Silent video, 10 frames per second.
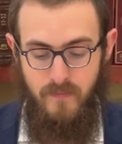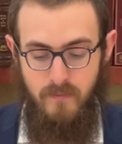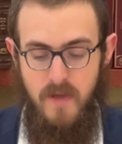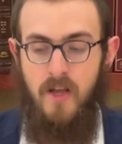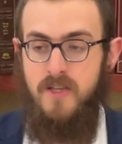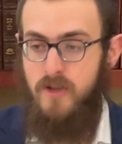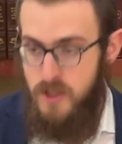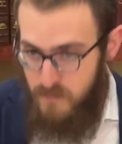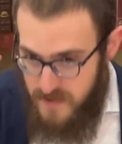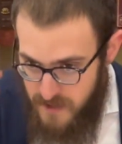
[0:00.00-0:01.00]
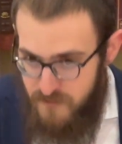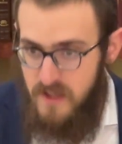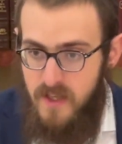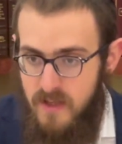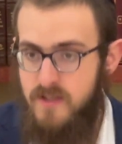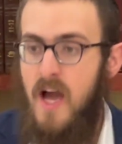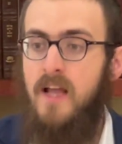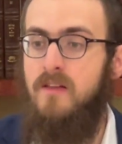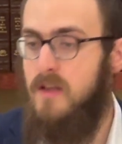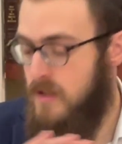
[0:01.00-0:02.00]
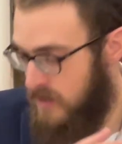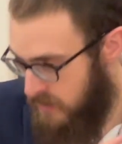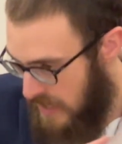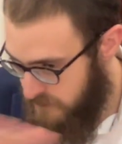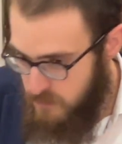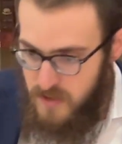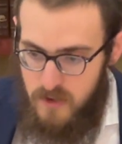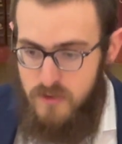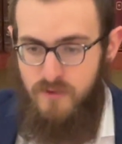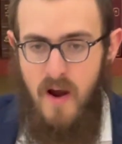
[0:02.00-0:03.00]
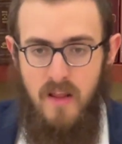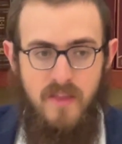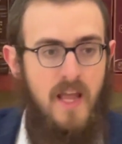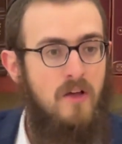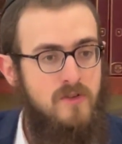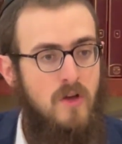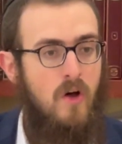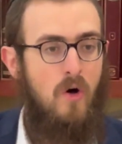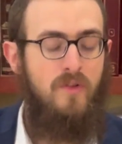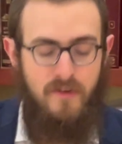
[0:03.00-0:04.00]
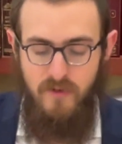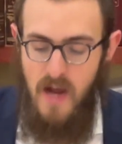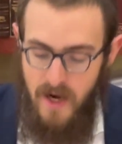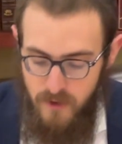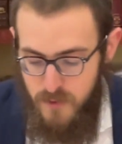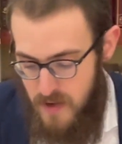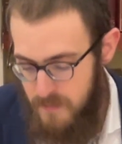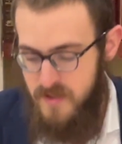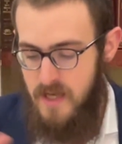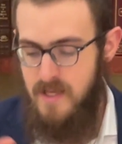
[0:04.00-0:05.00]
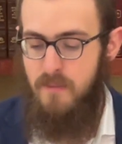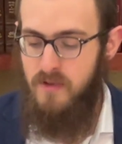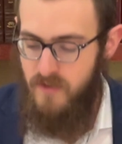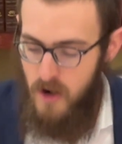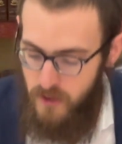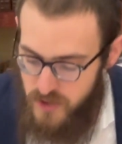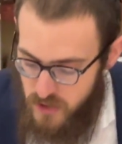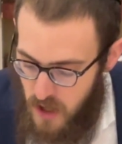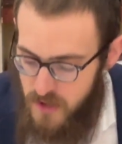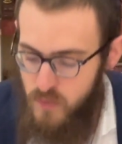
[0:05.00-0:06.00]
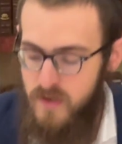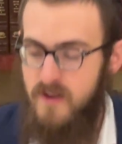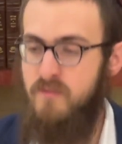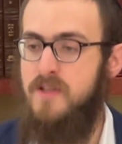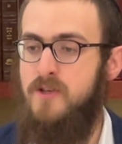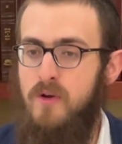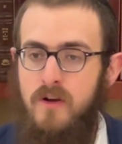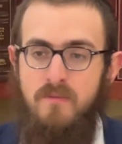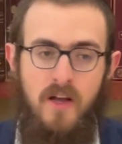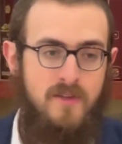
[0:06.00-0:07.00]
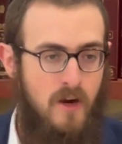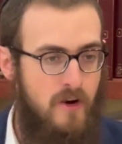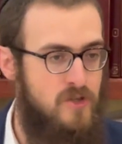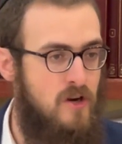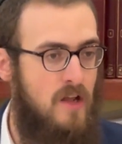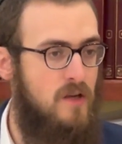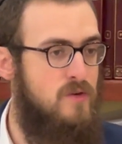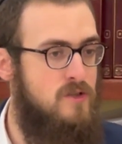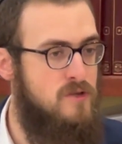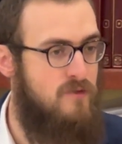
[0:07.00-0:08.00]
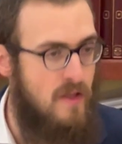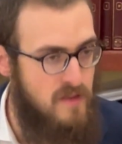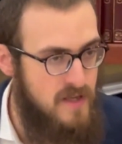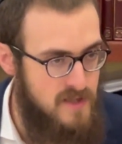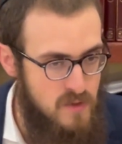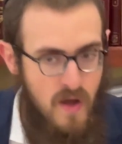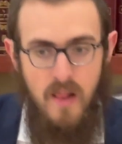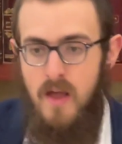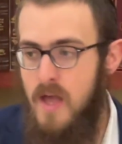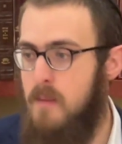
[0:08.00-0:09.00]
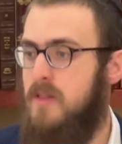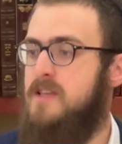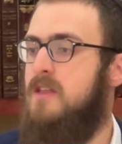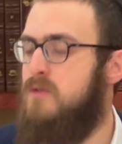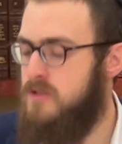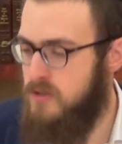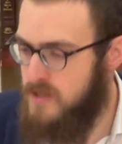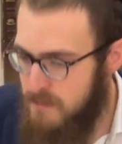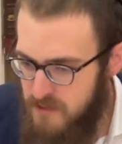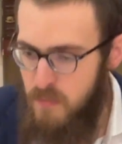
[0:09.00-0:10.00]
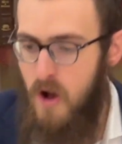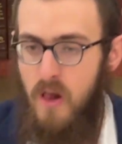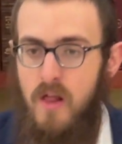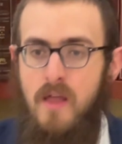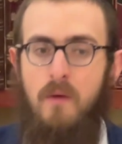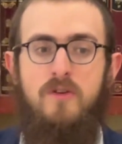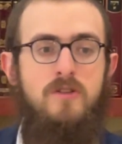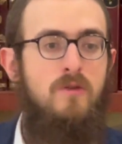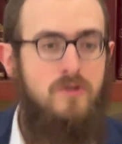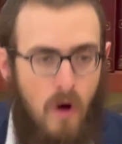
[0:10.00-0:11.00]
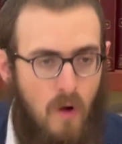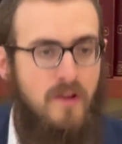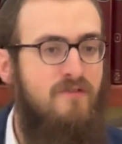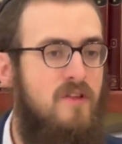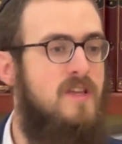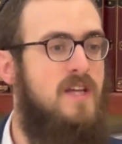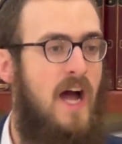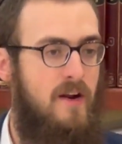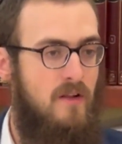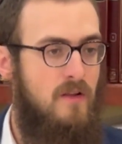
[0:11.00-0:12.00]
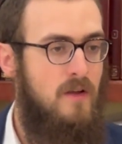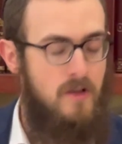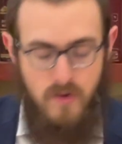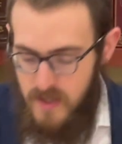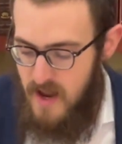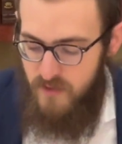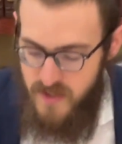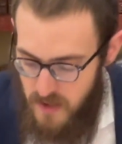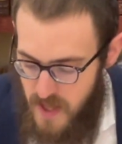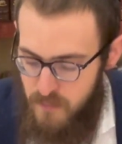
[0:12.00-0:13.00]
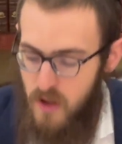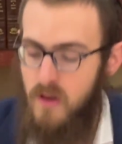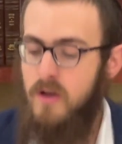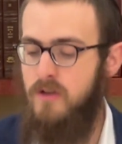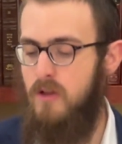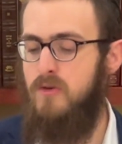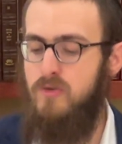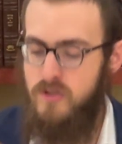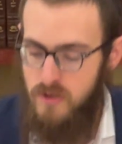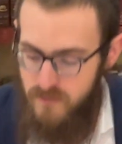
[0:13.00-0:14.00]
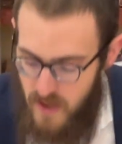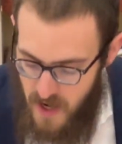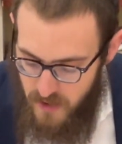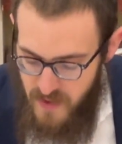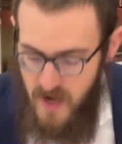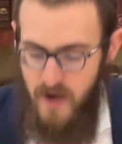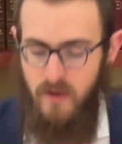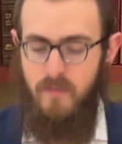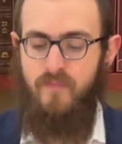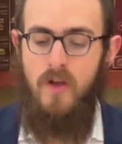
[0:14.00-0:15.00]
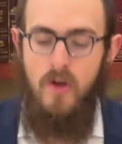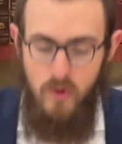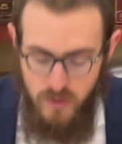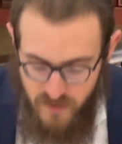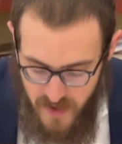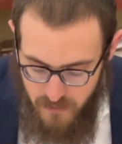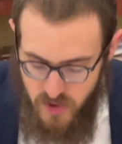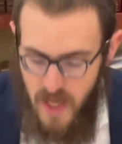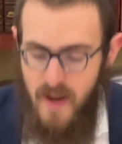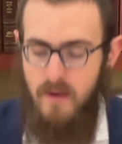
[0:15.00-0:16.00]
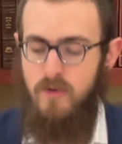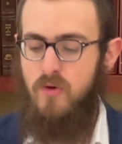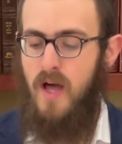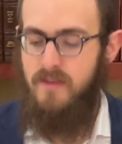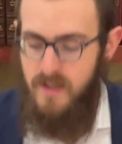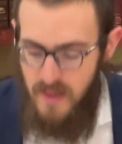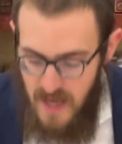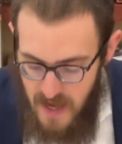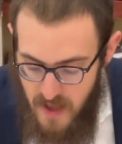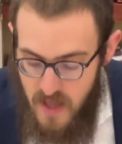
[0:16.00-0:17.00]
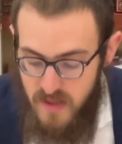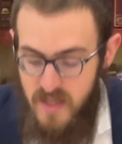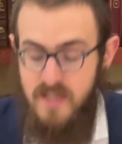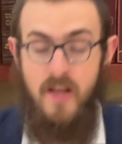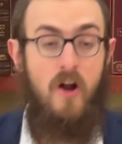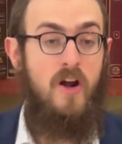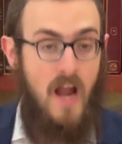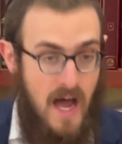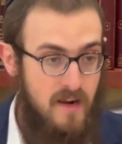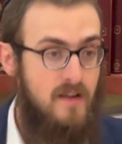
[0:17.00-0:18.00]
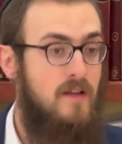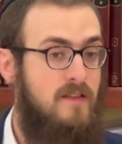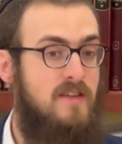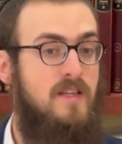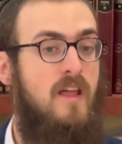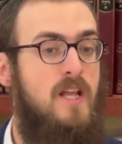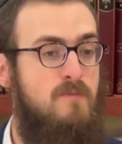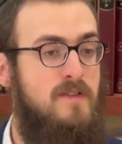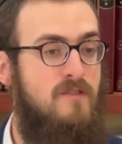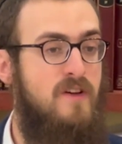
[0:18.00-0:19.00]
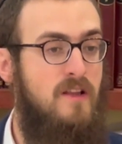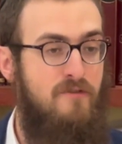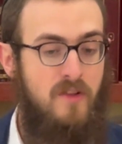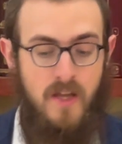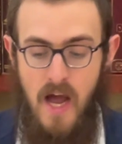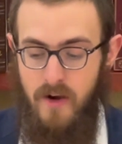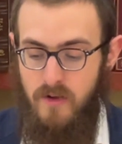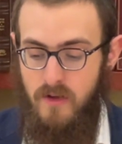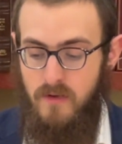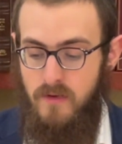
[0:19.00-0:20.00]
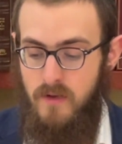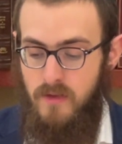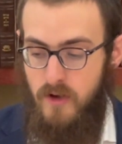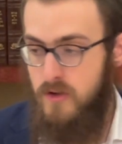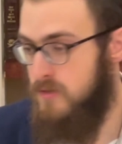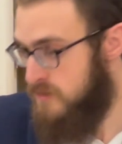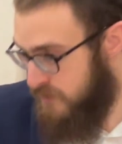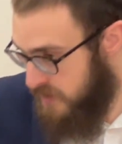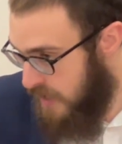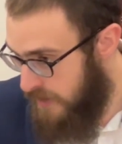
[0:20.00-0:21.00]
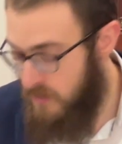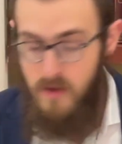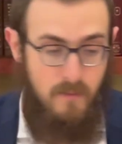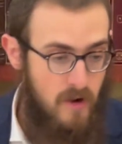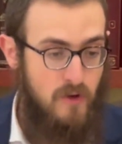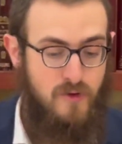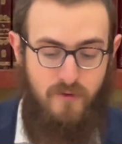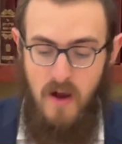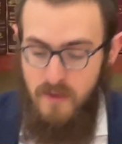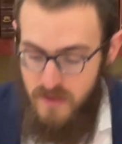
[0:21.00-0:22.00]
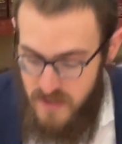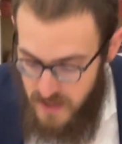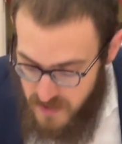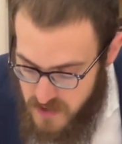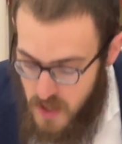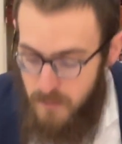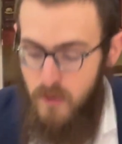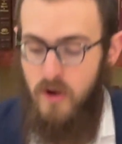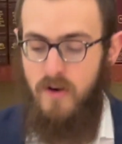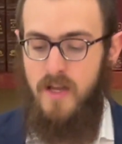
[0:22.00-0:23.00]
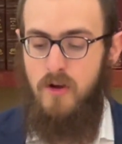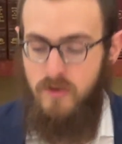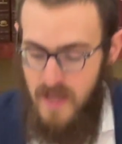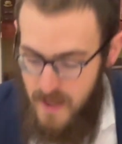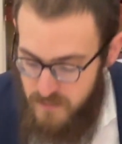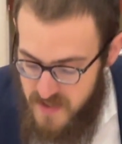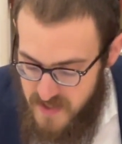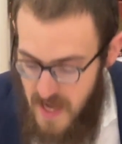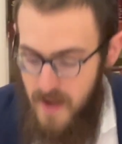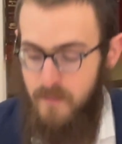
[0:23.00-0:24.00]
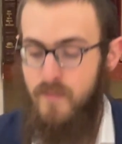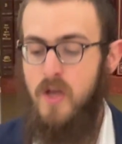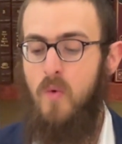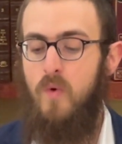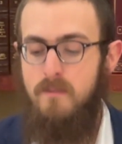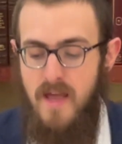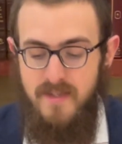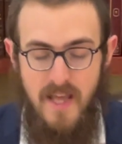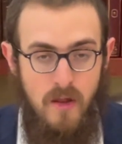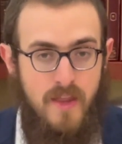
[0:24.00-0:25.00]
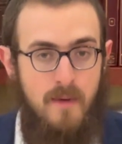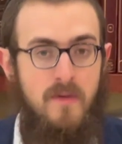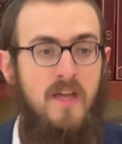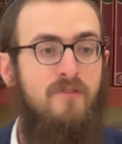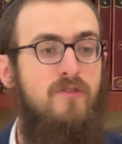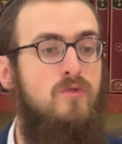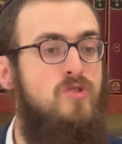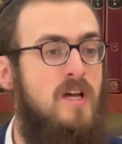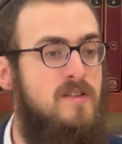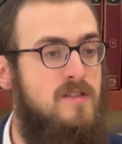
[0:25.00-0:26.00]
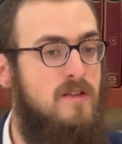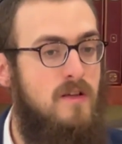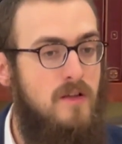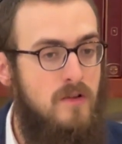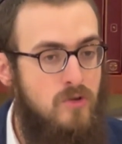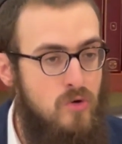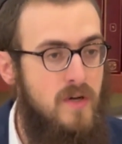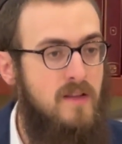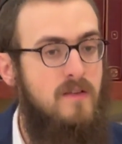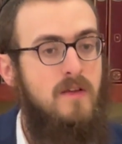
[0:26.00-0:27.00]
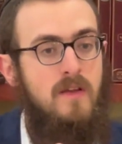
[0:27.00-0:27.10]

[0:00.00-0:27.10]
because they're specifically designed not to be used for anything else, only for idols. Perhaps the example of an orange or garlic wouldn't have been so good because orange or garlic was used for other things as well. But let's say there was a certain type of ball that was used only for this idol. You can never sell that ball to those who serve that idol. Udvarim she'enan miyuchadin la, things that are not designated specifically for the idol, they're used for the idol, but also for other things. Mochrin otam stam, we may sell them if you just do it